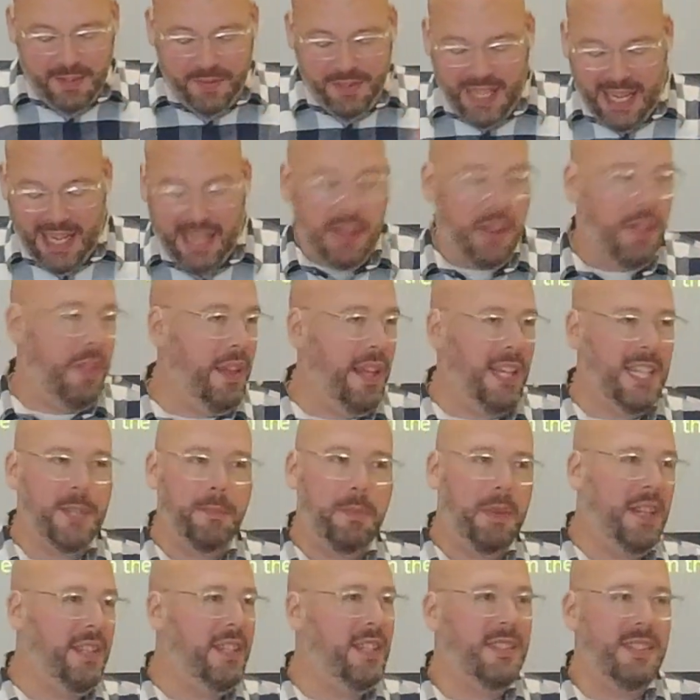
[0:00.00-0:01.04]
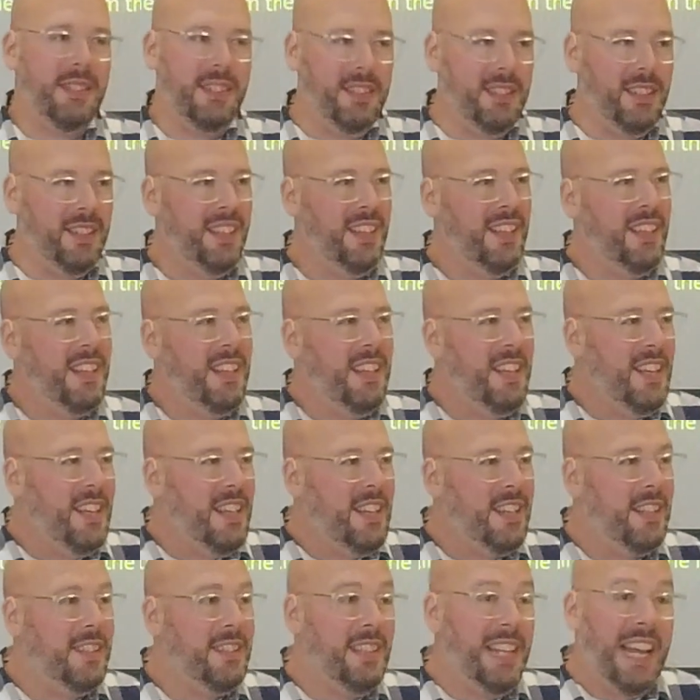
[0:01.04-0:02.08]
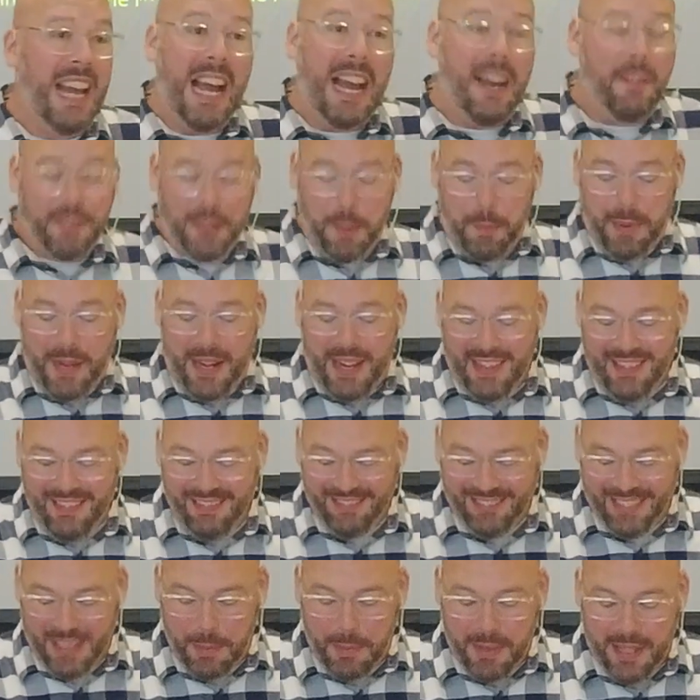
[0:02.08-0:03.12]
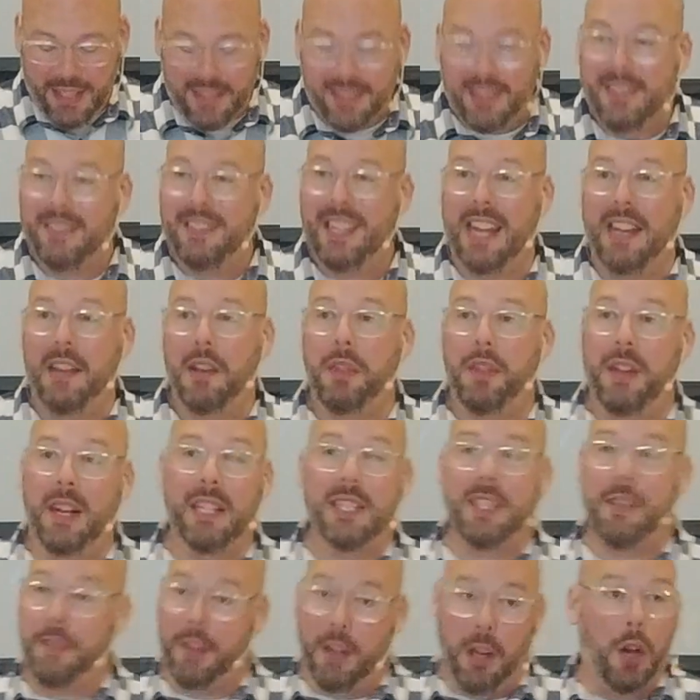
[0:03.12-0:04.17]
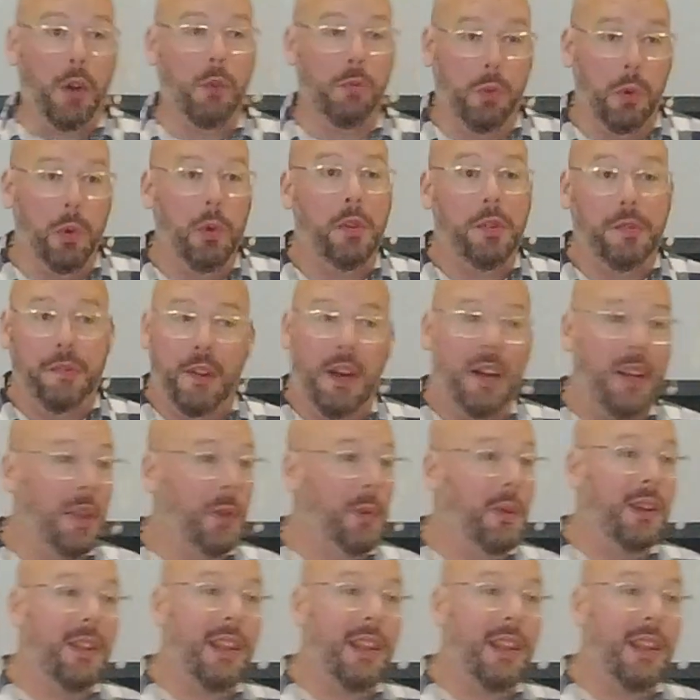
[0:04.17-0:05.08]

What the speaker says: of 10 things, but it doesn't have to be limited to 10 things. If you're a rule follower